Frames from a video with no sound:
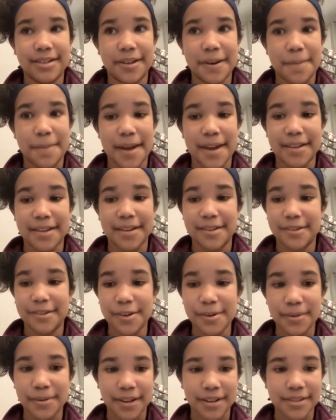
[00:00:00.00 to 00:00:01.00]
get paid to
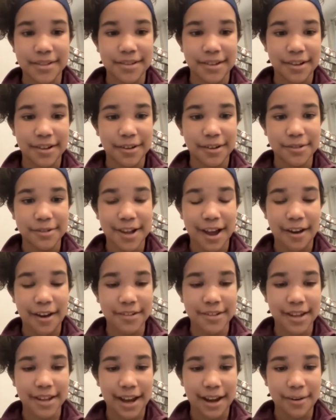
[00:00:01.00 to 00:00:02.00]
do it. So shout
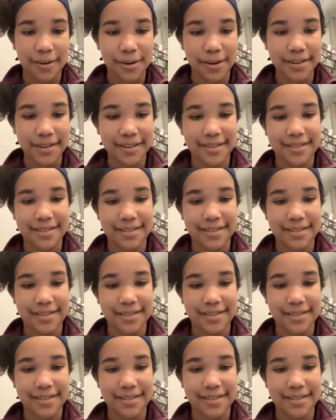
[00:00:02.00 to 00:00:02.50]
out to Howard.